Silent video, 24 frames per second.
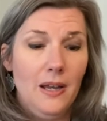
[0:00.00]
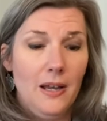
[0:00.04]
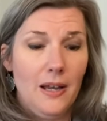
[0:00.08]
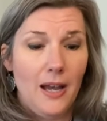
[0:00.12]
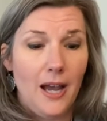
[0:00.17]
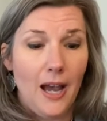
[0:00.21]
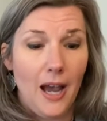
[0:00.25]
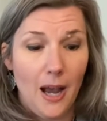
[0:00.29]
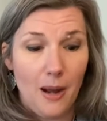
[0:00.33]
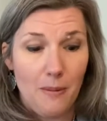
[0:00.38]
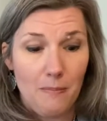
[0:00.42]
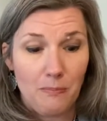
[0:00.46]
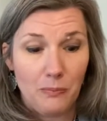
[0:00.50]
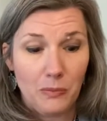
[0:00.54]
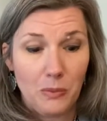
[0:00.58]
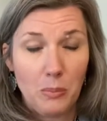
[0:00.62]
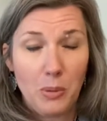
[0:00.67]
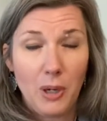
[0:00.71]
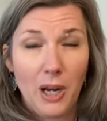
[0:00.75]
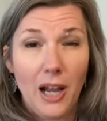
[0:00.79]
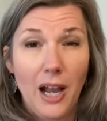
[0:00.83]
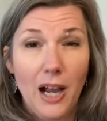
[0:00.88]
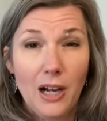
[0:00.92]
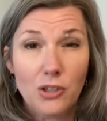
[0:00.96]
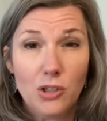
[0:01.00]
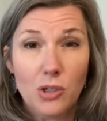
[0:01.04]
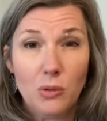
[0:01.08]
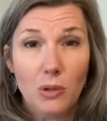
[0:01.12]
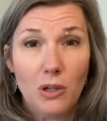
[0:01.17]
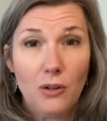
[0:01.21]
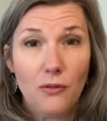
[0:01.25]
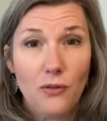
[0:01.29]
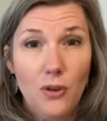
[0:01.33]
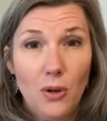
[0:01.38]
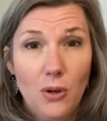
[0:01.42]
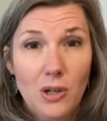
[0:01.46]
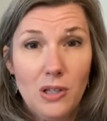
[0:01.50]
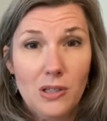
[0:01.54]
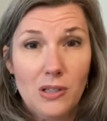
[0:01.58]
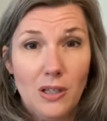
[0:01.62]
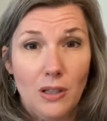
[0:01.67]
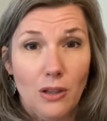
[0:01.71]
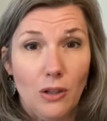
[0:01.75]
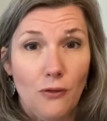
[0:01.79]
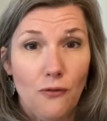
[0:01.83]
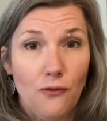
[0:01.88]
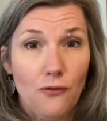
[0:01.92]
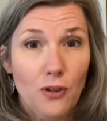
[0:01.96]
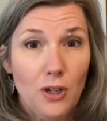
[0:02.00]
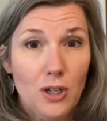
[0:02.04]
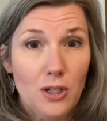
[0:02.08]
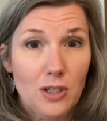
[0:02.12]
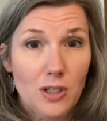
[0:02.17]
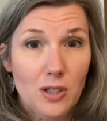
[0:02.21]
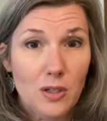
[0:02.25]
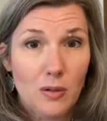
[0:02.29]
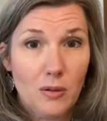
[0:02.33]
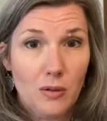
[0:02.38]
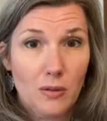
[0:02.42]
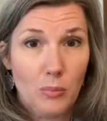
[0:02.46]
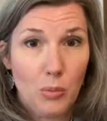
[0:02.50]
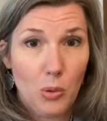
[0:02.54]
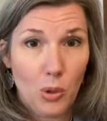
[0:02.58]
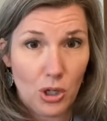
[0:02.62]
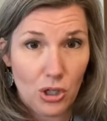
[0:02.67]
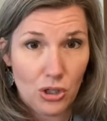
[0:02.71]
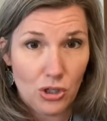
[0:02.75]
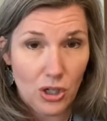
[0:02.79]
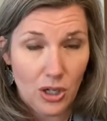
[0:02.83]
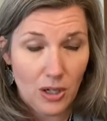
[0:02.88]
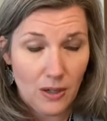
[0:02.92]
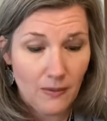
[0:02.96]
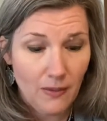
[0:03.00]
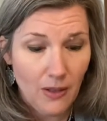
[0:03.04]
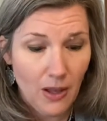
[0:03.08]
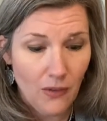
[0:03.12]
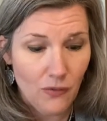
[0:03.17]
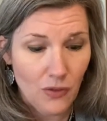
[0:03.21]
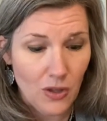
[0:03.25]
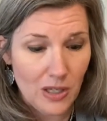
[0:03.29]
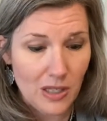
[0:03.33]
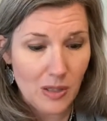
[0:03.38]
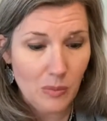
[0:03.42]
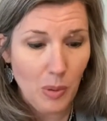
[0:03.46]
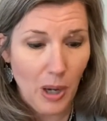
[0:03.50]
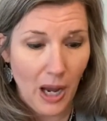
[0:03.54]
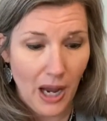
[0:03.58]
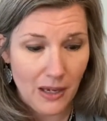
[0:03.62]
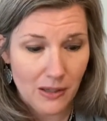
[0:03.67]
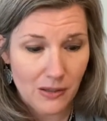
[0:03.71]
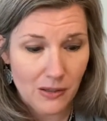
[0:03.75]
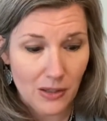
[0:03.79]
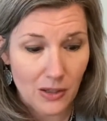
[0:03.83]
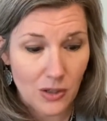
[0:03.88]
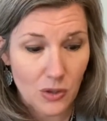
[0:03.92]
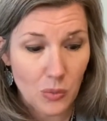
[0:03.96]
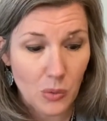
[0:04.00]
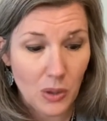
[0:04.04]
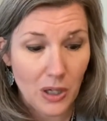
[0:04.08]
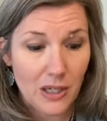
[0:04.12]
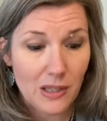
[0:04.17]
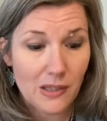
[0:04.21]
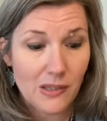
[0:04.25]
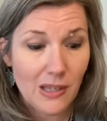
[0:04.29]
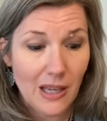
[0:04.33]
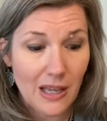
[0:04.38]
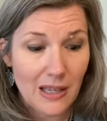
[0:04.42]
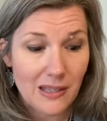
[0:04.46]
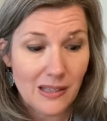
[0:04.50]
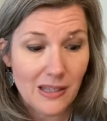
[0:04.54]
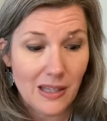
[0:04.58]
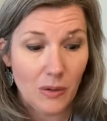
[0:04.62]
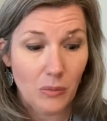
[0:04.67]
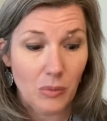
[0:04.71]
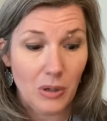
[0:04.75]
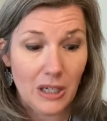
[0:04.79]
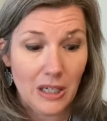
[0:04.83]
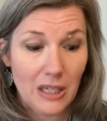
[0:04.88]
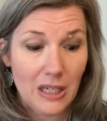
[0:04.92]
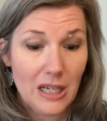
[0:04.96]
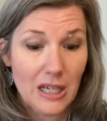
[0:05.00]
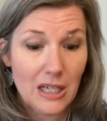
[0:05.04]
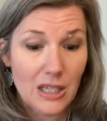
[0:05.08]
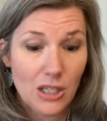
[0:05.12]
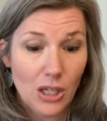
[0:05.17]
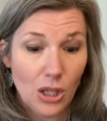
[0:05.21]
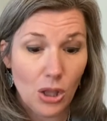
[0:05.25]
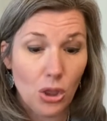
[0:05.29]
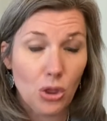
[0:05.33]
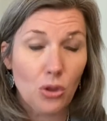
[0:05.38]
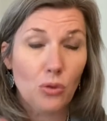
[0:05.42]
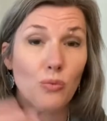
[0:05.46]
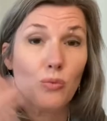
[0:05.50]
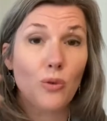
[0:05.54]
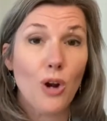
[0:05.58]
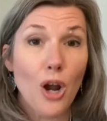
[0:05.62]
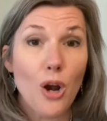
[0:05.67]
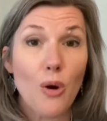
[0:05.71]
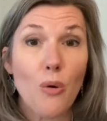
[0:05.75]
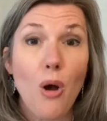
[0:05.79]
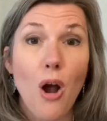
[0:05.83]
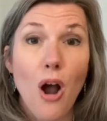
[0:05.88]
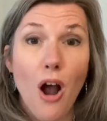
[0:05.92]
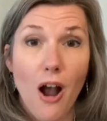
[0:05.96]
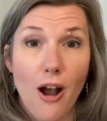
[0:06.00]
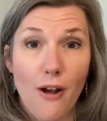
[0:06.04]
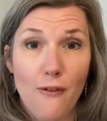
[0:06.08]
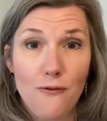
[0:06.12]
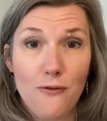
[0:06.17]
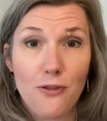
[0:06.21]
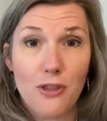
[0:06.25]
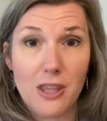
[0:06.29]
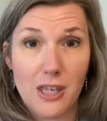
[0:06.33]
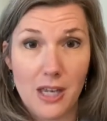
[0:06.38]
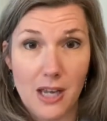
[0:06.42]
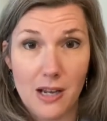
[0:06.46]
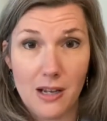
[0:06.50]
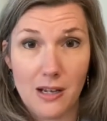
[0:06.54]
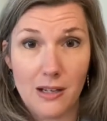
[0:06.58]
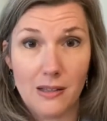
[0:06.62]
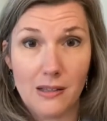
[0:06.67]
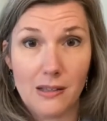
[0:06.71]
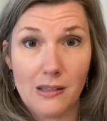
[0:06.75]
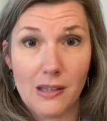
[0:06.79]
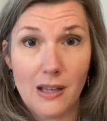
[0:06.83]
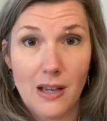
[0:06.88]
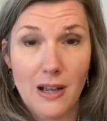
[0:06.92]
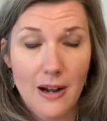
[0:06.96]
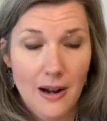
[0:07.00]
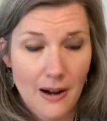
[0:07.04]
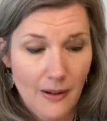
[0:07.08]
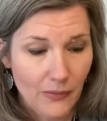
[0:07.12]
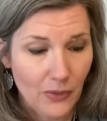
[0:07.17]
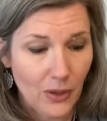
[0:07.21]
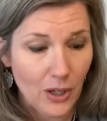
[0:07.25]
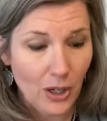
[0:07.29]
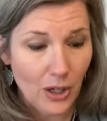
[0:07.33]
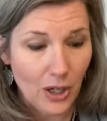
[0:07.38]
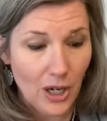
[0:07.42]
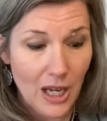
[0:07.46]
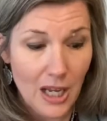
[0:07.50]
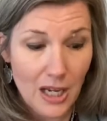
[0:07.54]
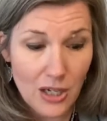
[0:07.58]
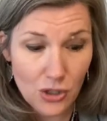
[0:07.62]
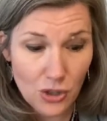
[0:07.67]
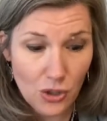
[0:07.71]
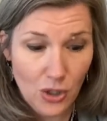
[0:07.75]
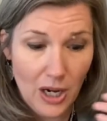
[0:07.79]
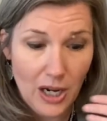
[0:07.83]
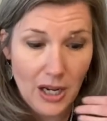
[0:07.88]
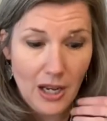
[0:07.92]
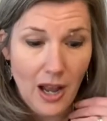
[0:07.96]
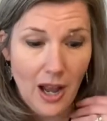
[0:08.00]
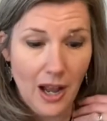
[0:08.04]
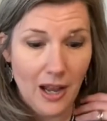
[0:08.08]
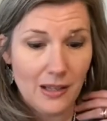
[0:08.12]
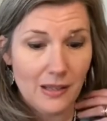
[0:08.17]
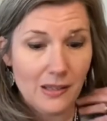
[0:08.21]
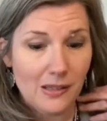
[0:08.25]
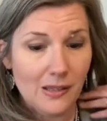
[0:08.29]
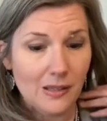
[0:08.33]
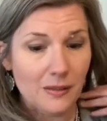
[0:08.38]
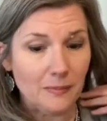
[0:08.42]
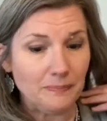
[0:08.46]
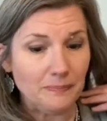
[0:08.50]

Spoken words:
But I actually want to focus on the first portion of this passage where it says that we need to throw off things that are hindering us.